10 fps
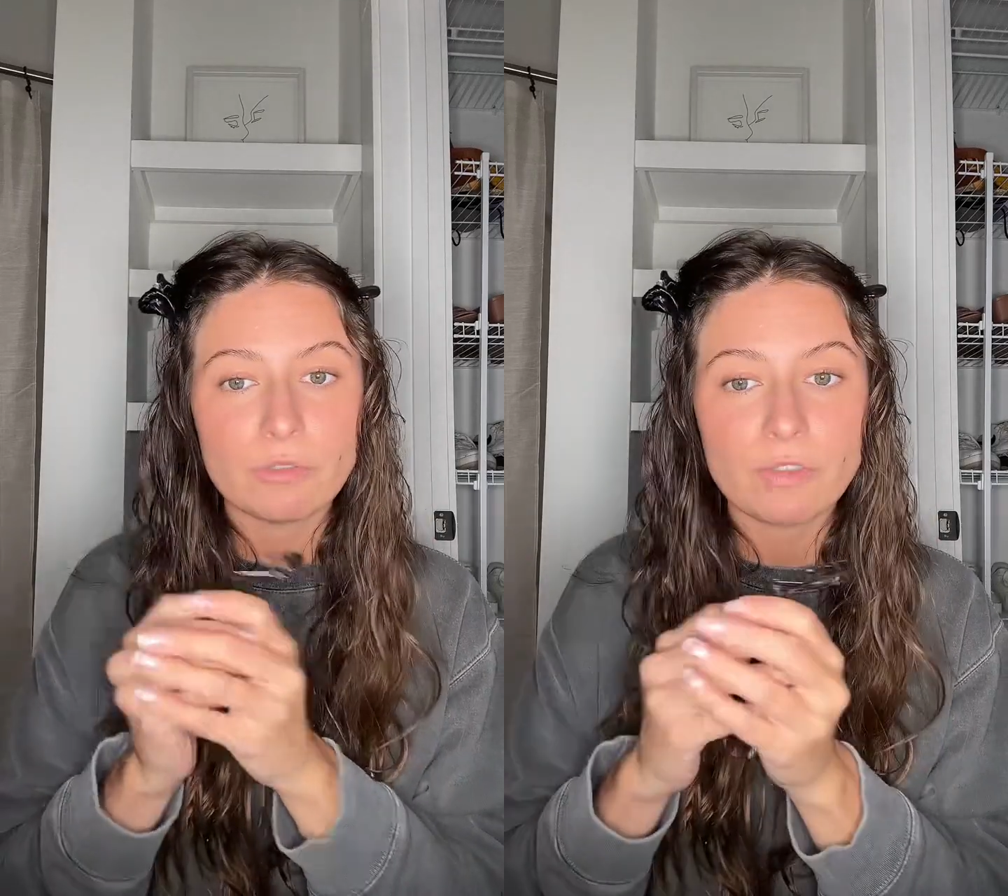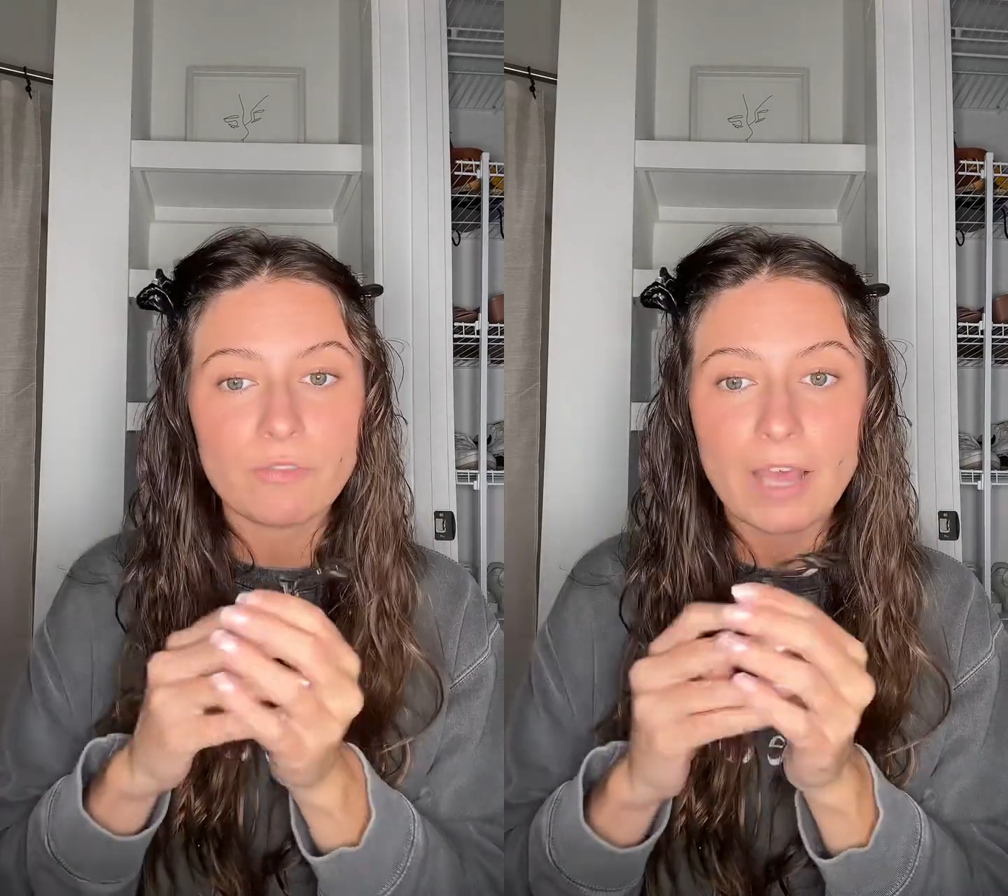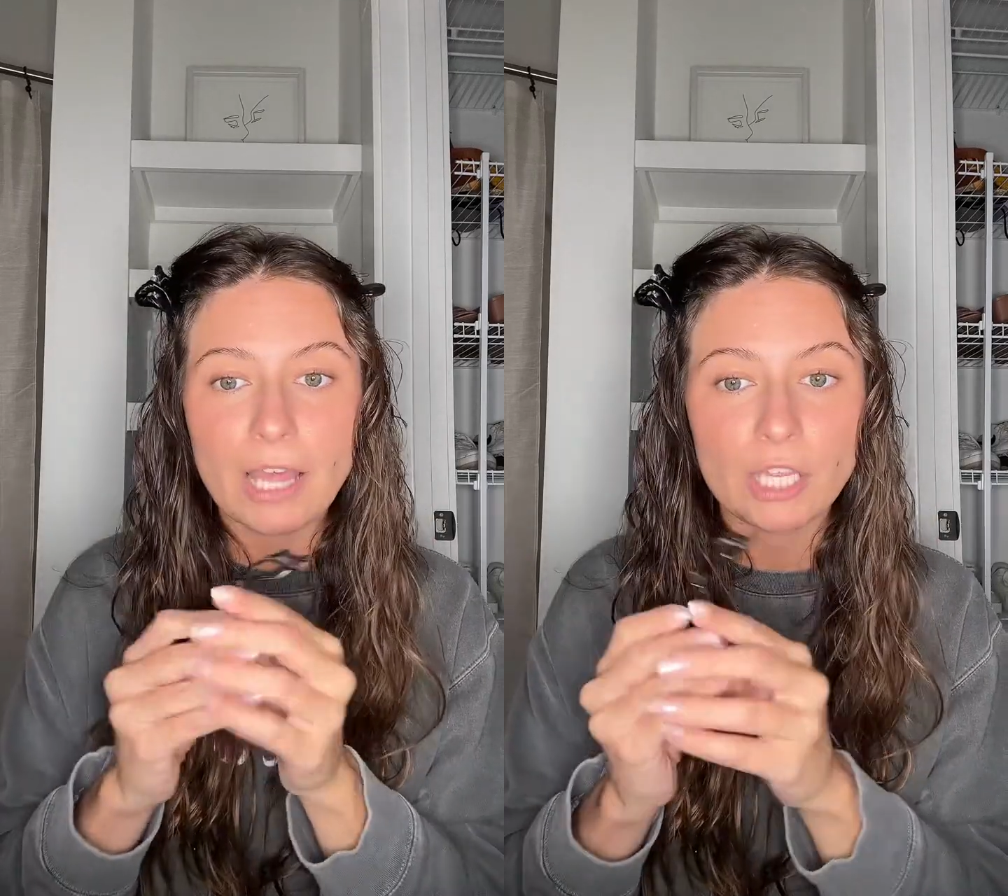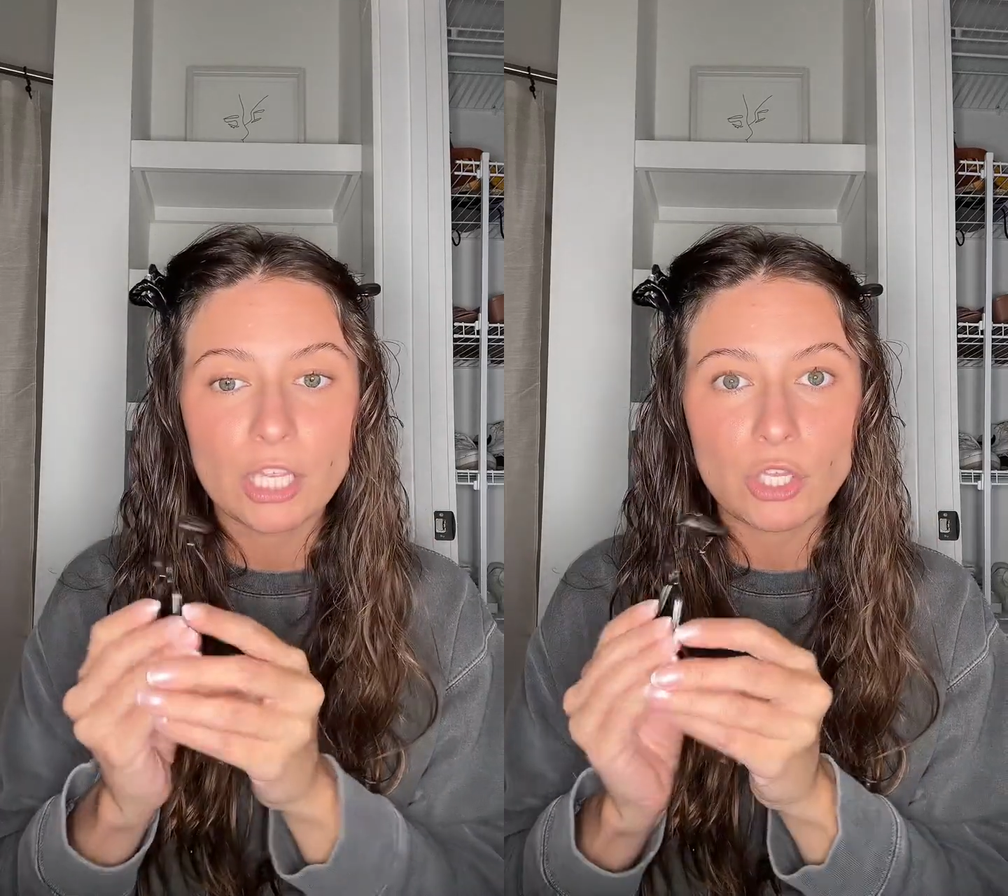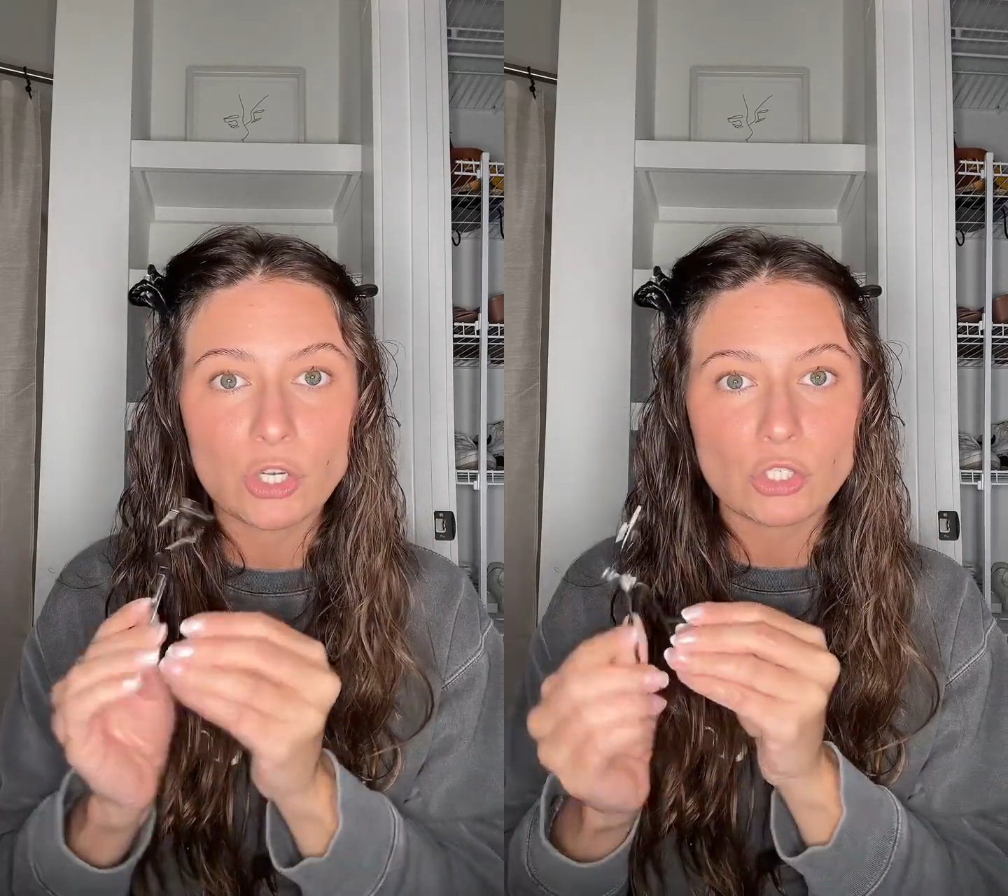So if you find
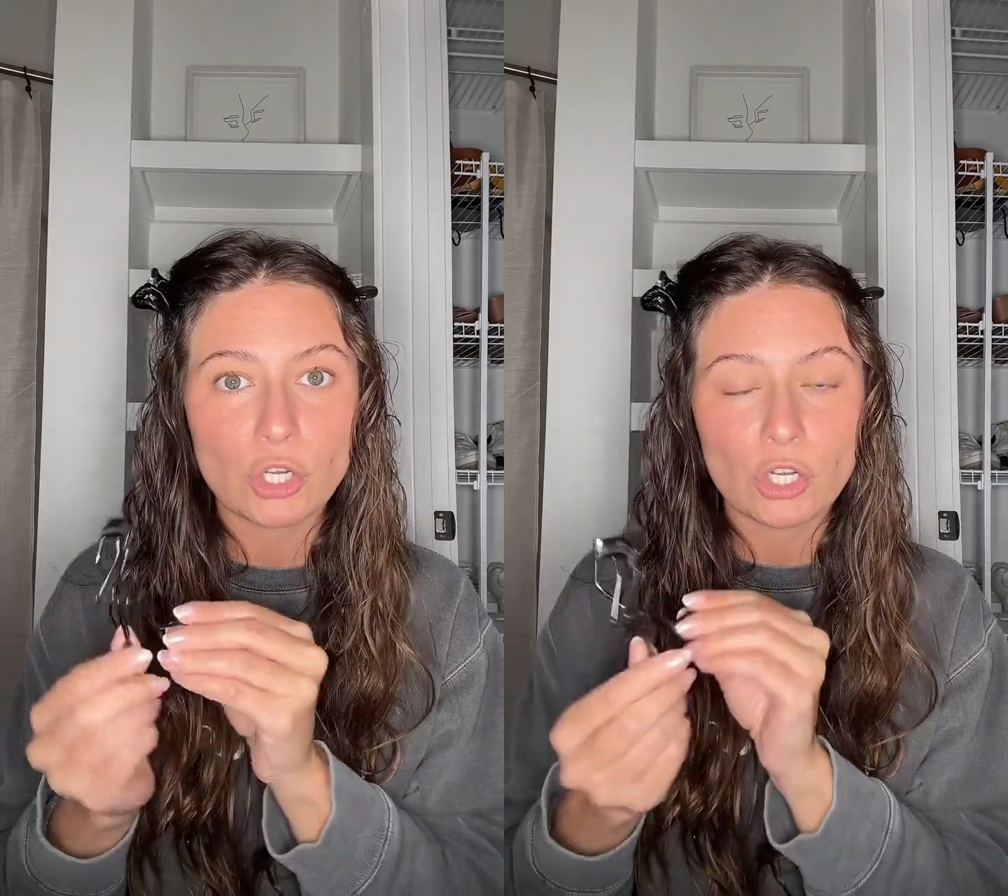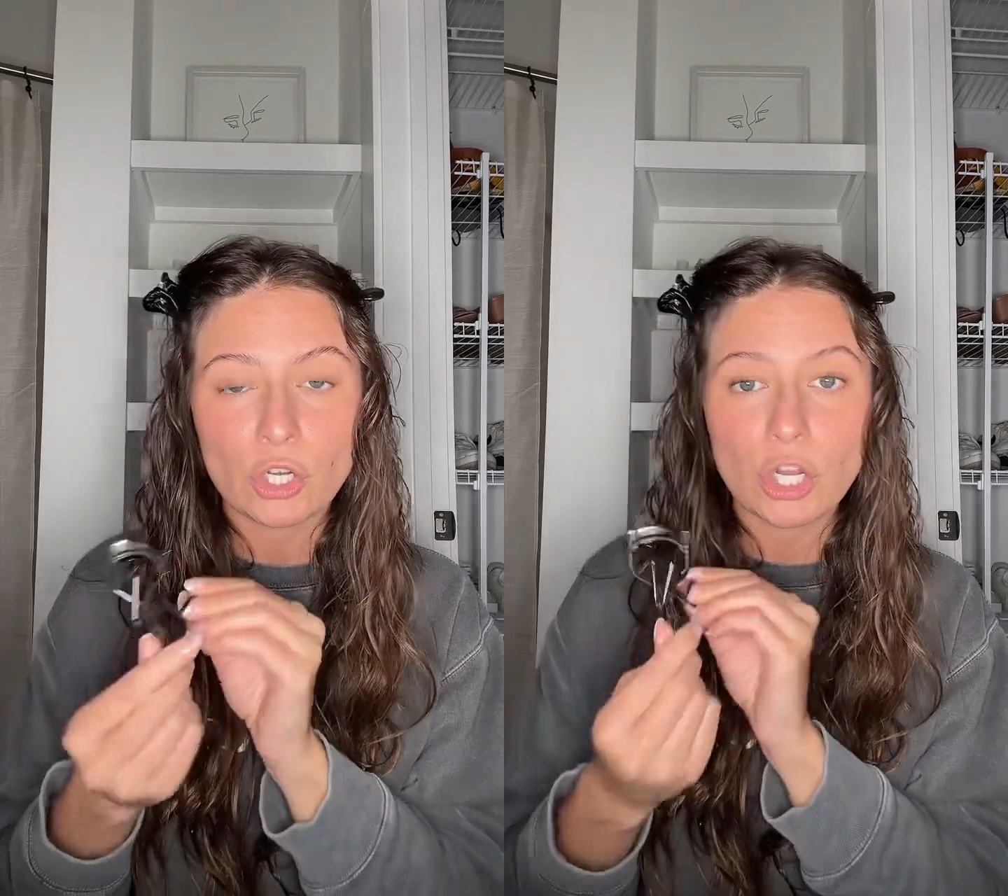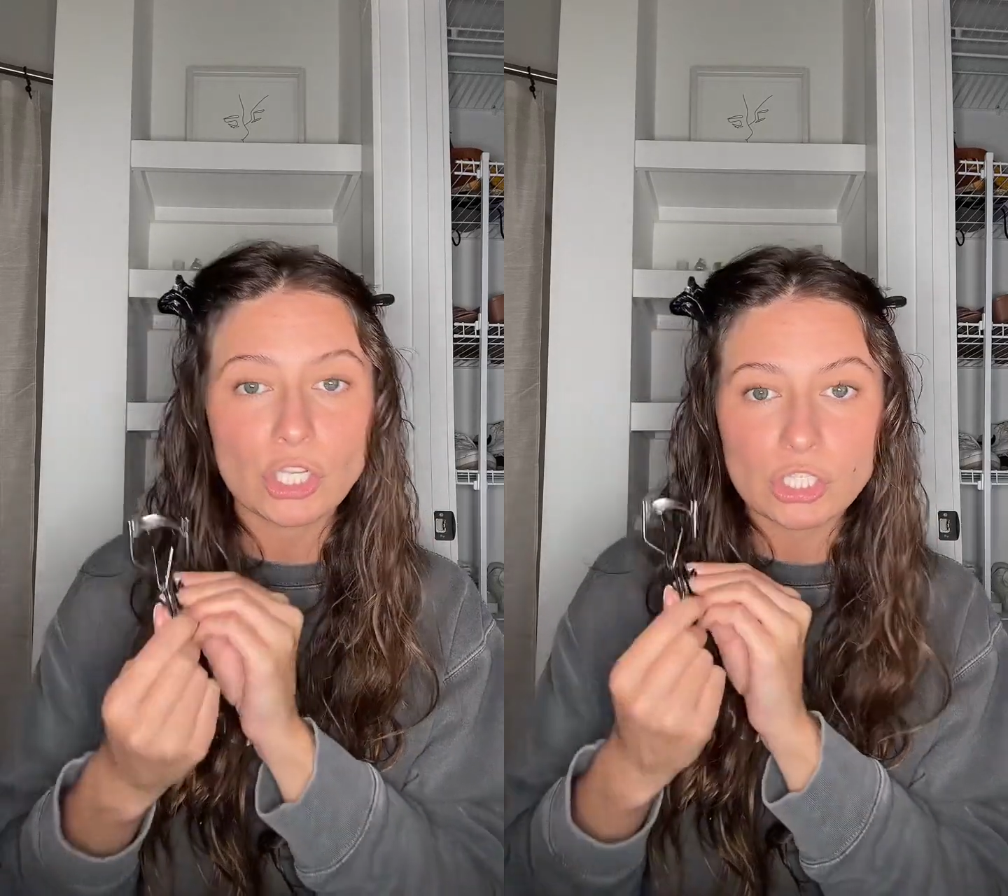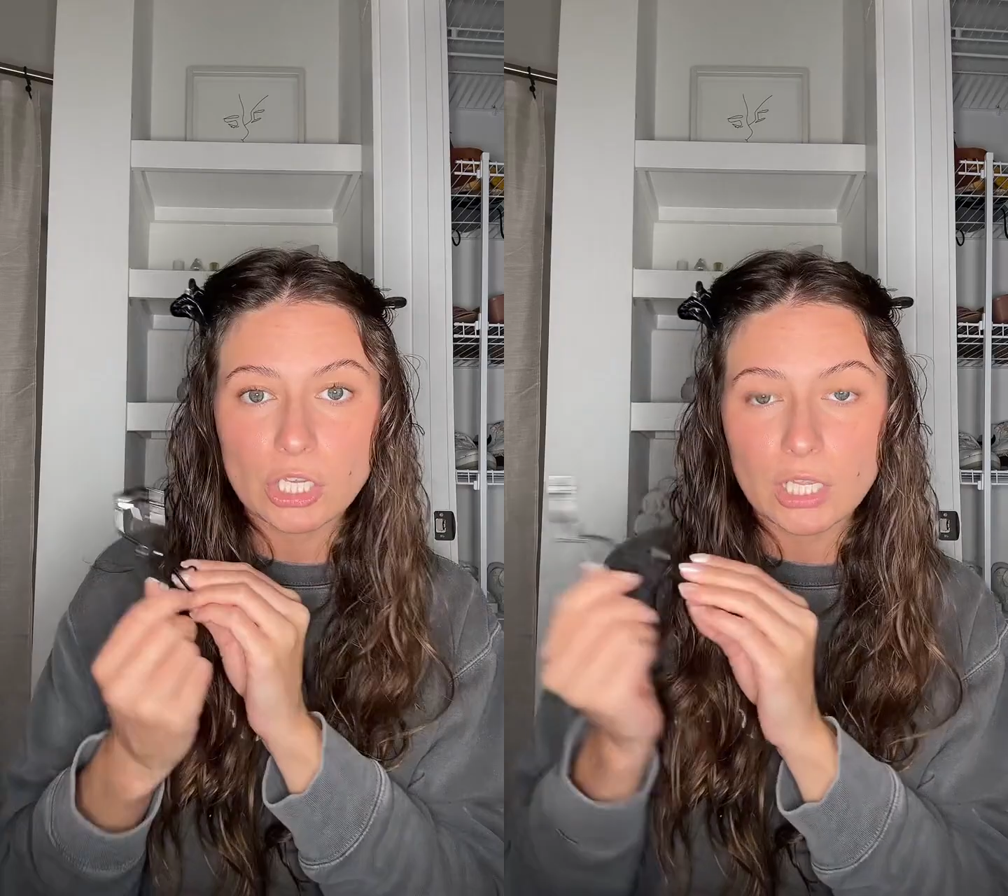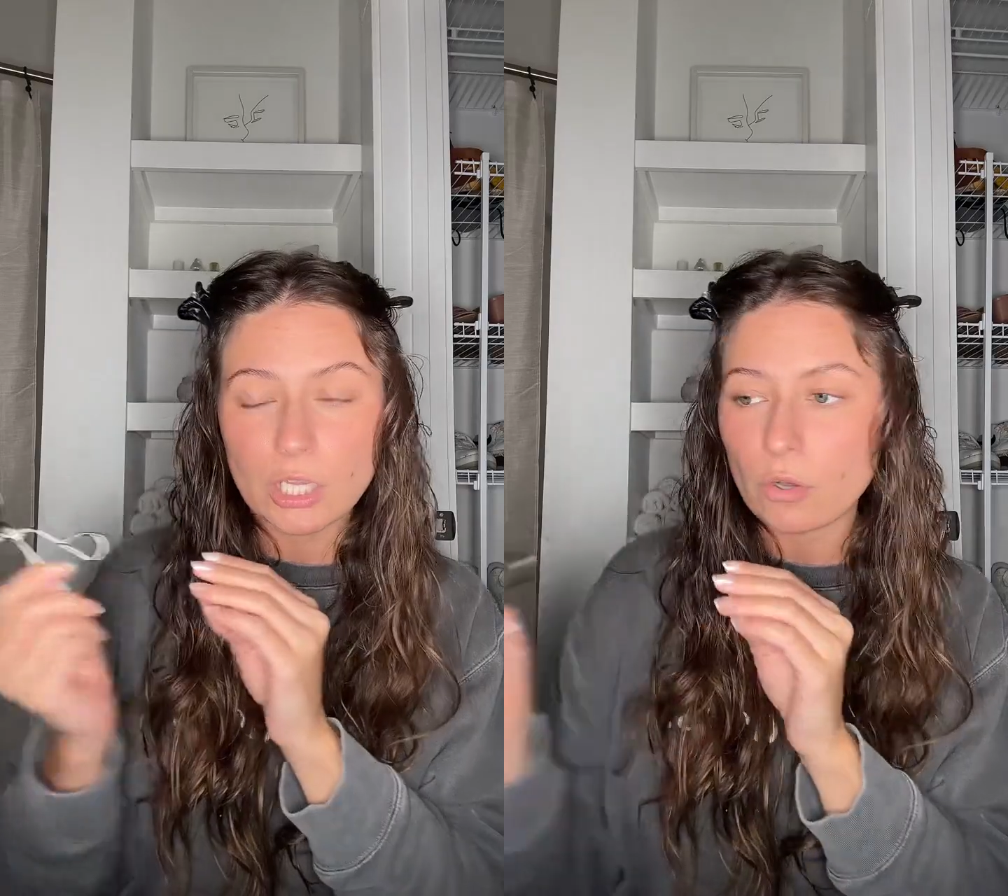that yours are
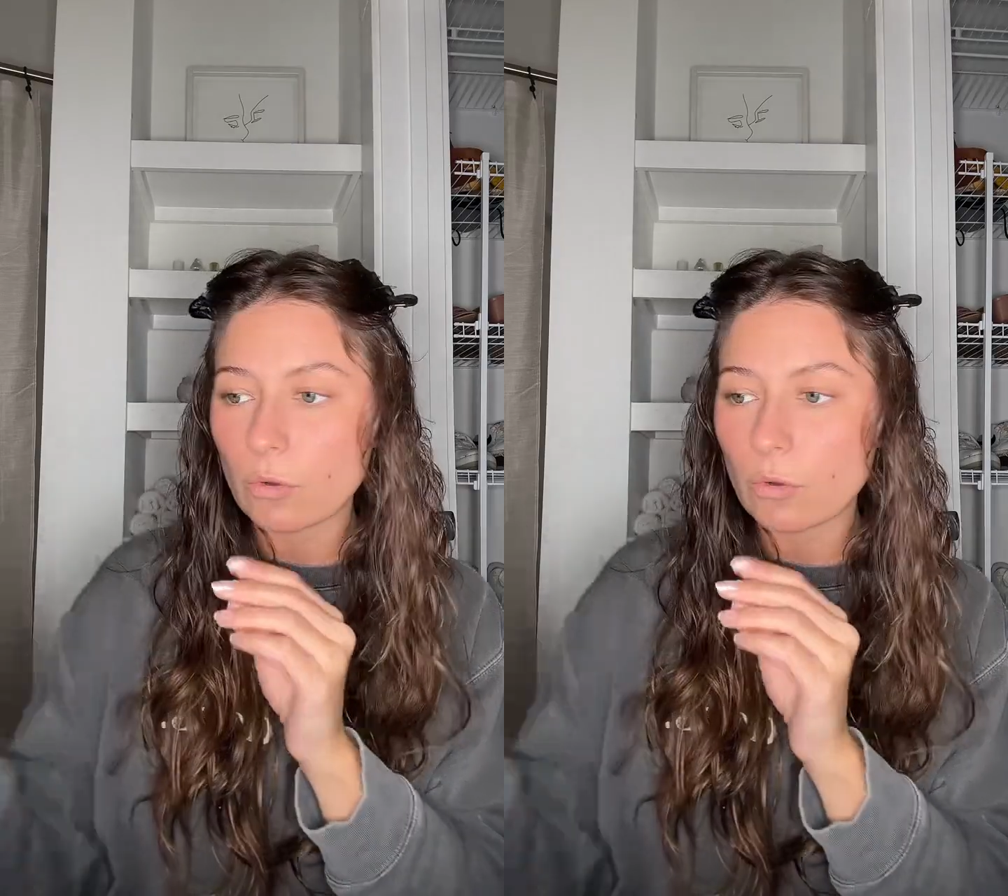crunching